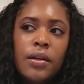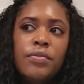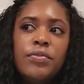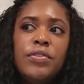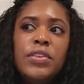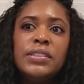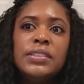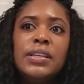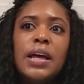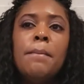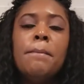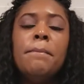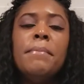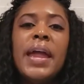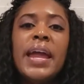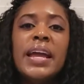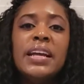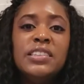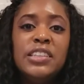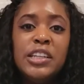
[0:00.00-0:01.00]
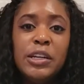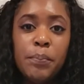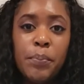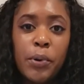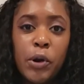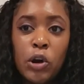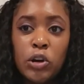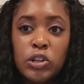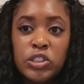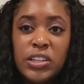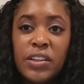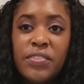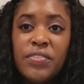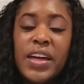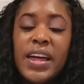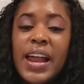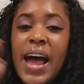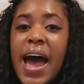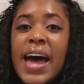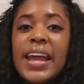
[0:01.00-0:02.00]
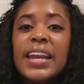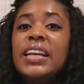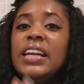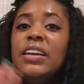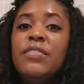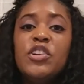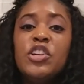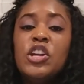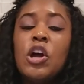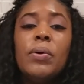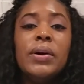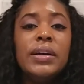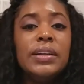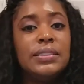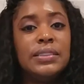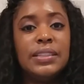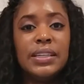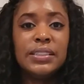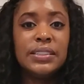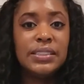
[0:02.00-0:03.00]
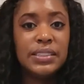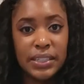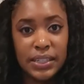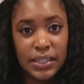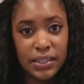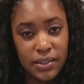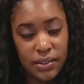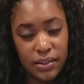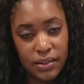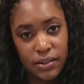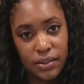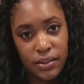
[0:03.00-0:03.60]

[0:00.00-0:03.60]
this amazing person that I didn't even know existed.